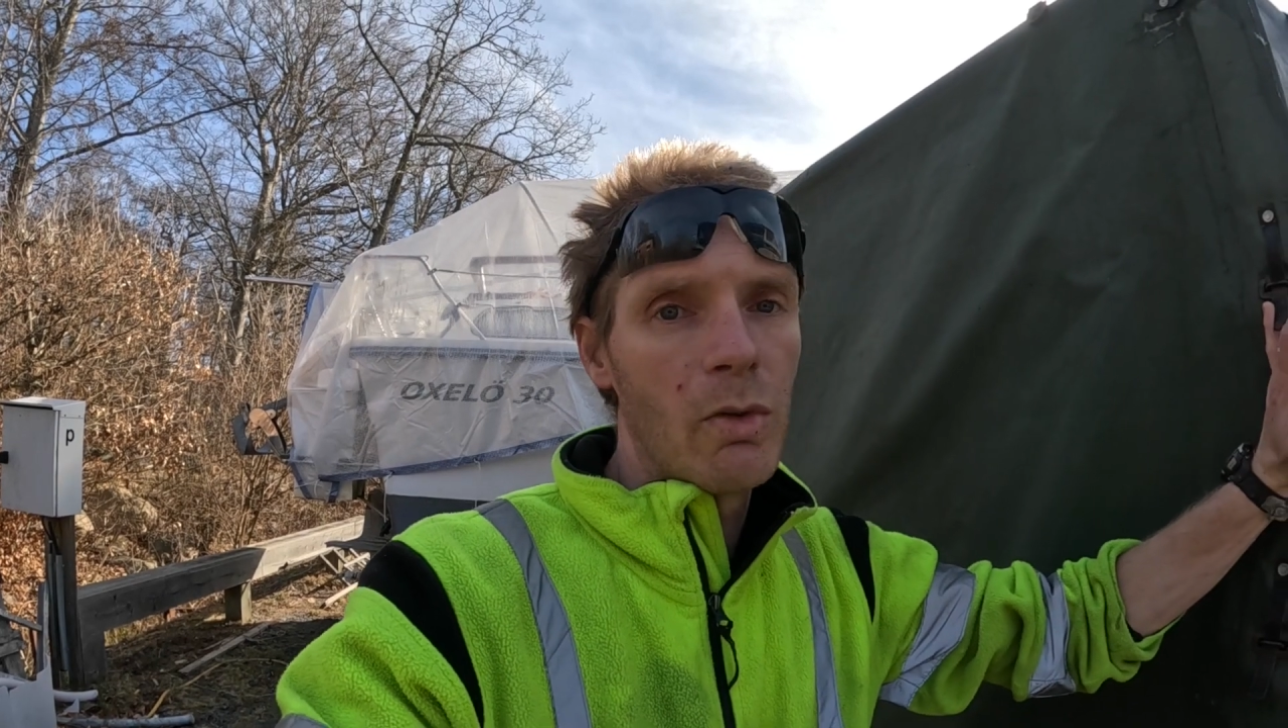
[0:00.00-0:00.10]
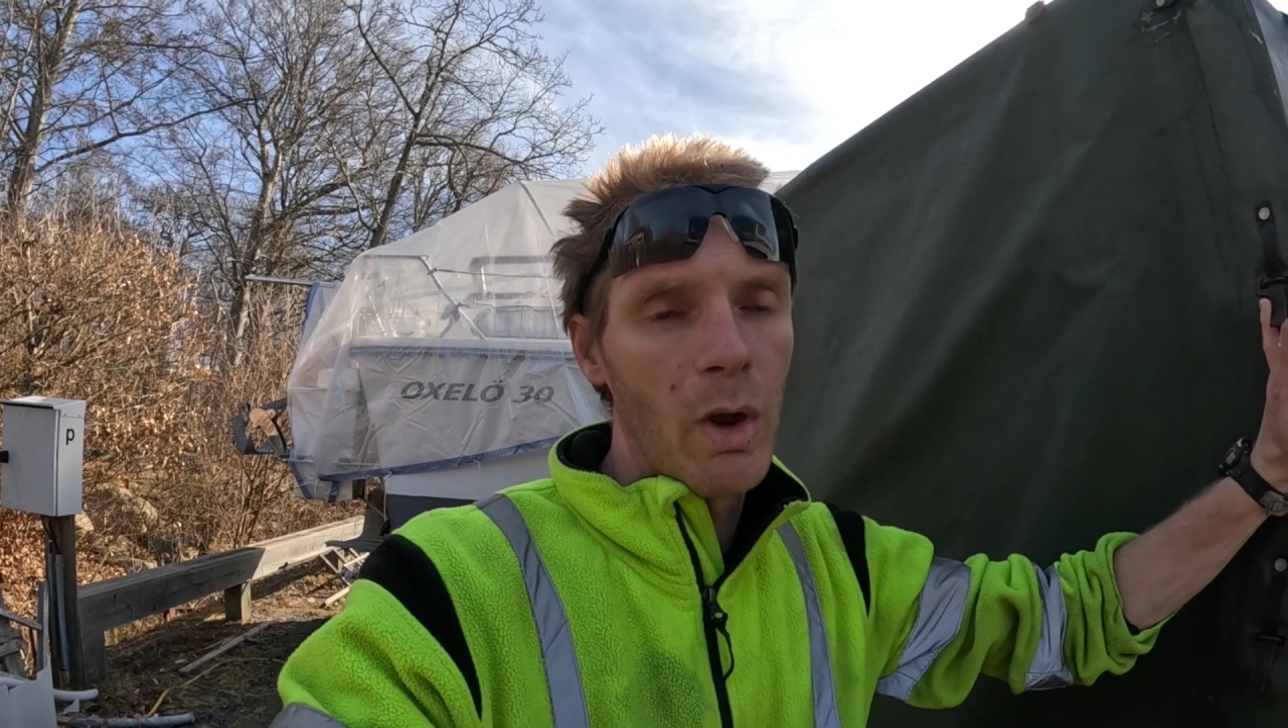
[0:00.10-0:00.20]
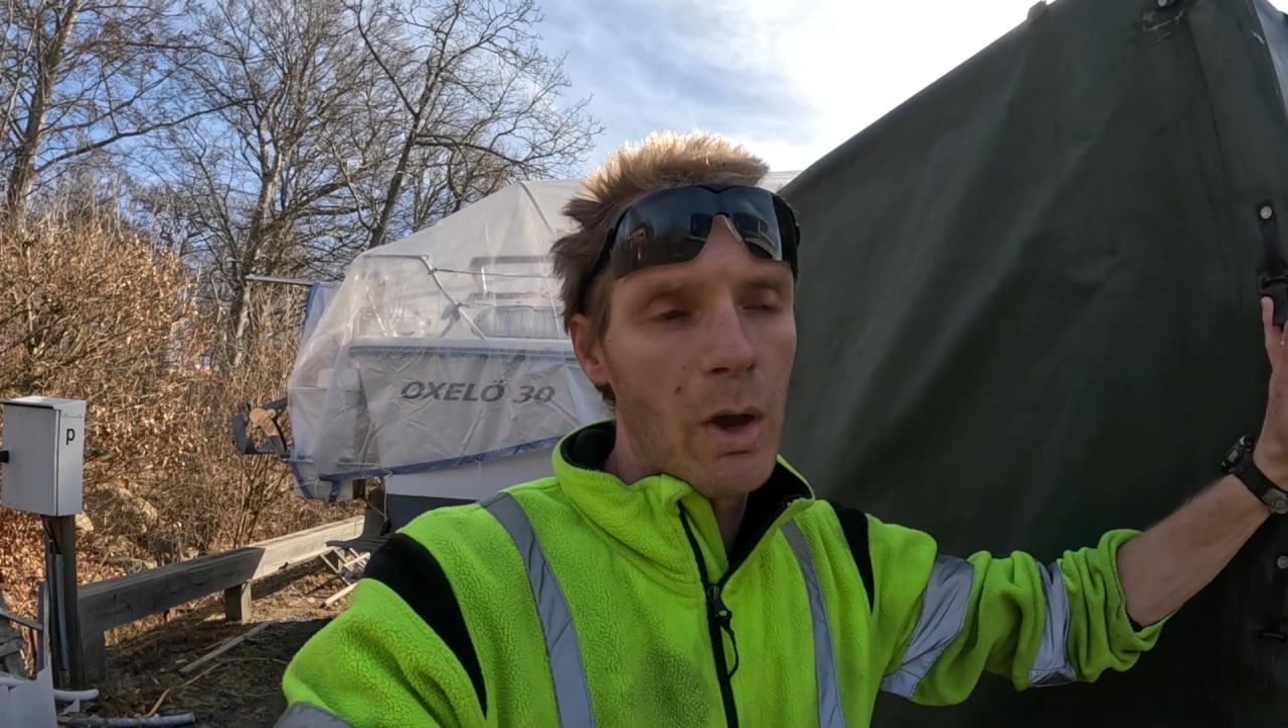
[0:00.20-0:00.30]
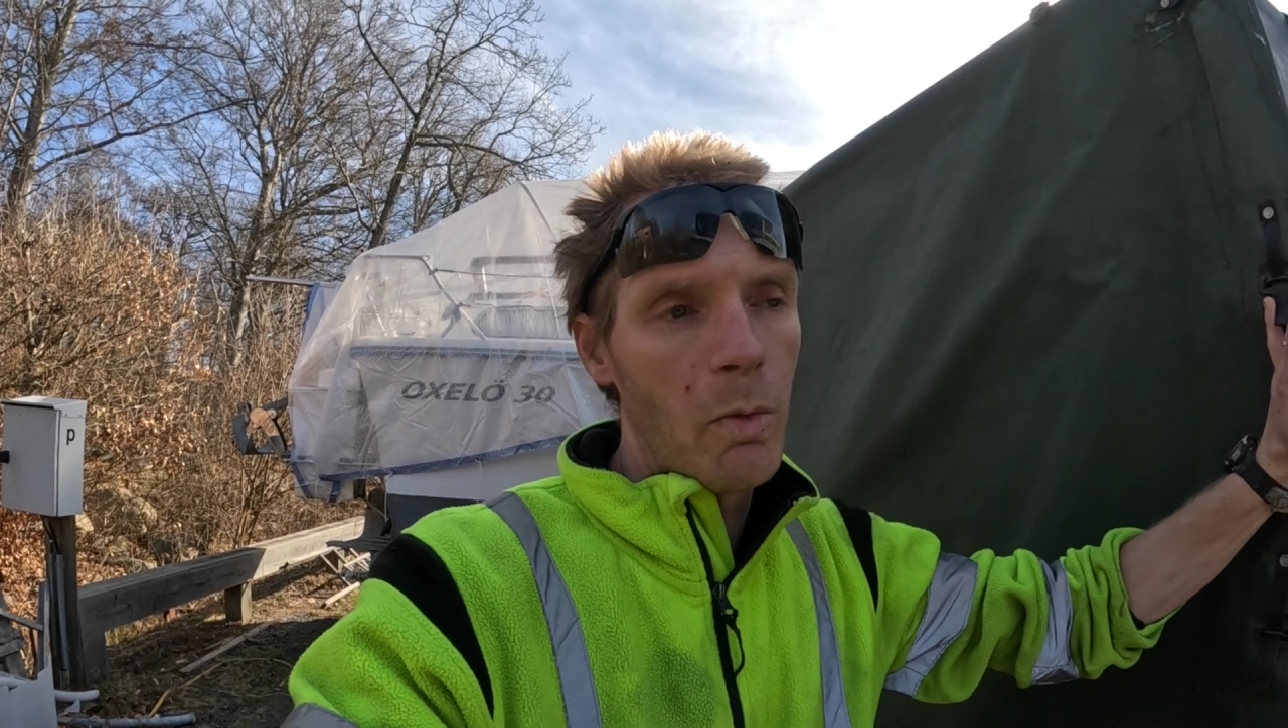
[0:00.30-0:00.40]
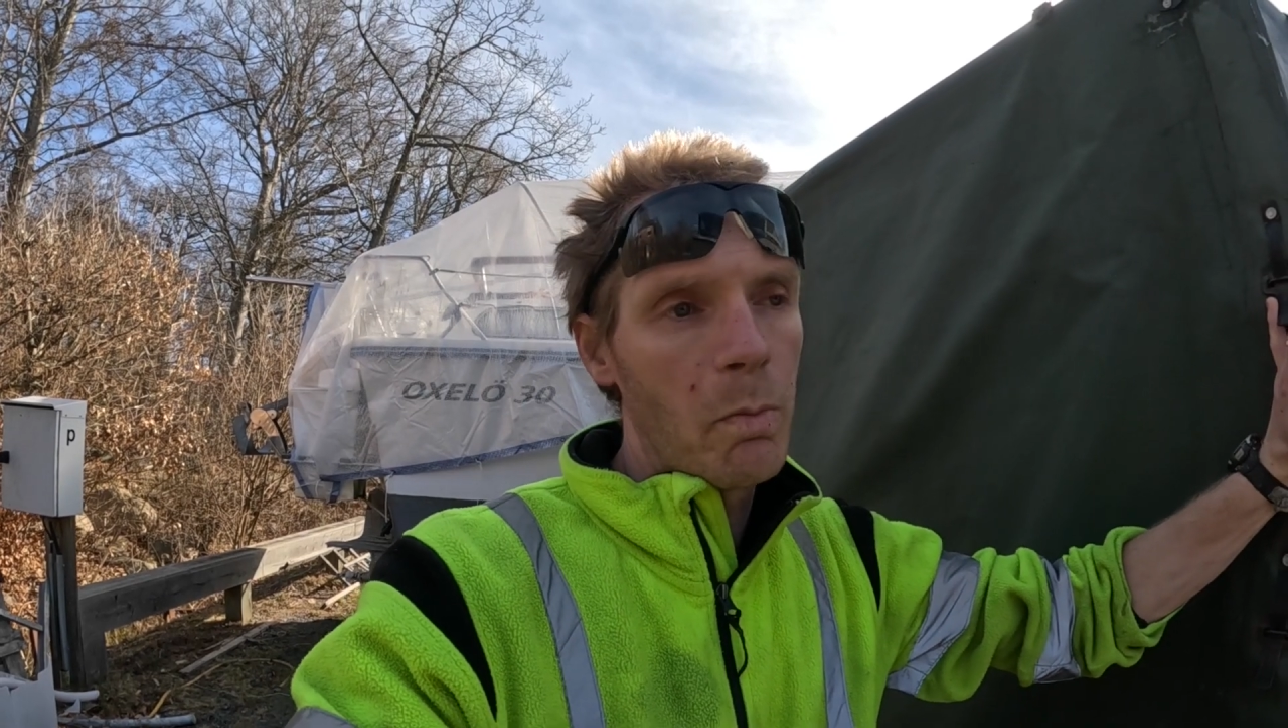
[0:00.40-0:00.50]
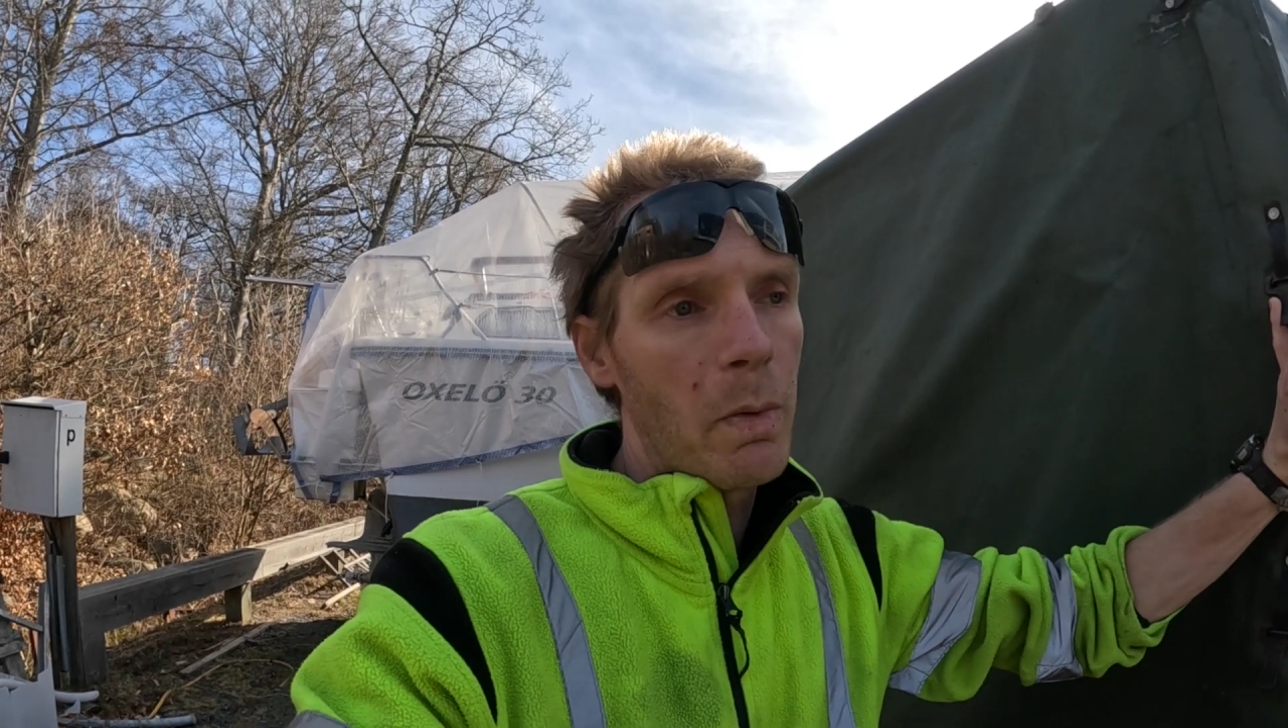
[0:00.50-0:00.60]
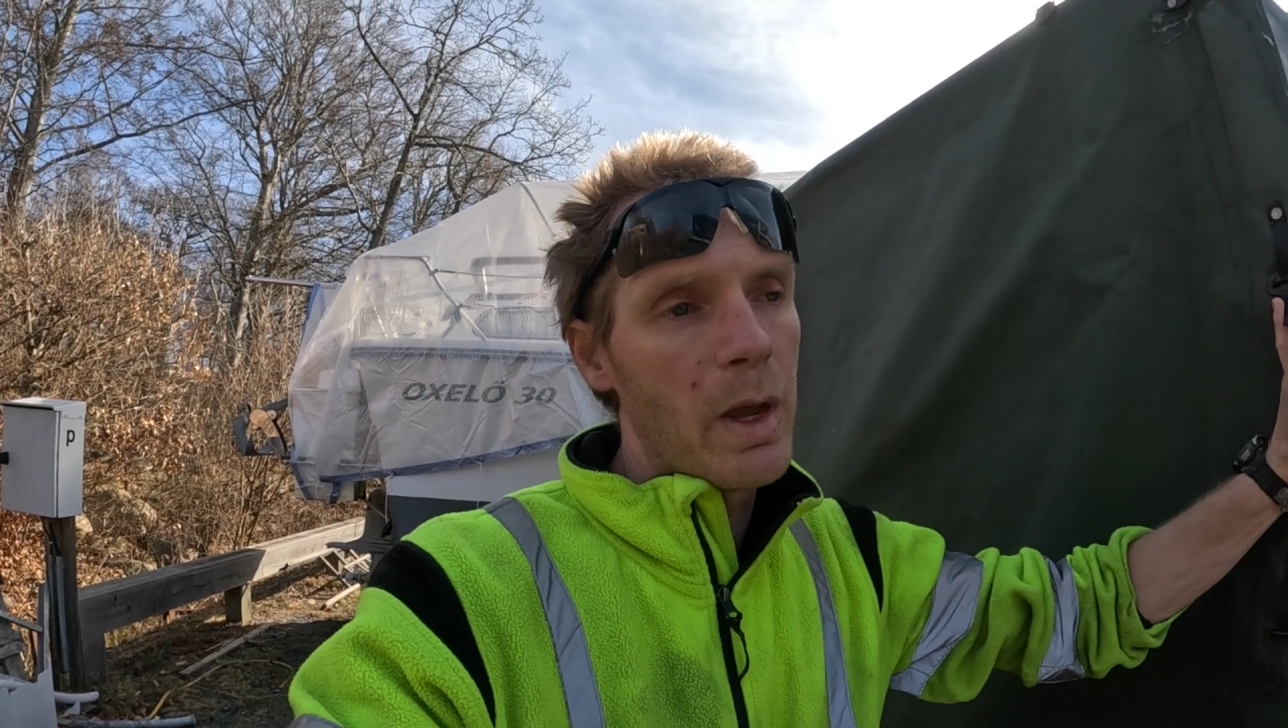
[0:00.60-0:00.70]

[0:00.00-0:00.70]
ground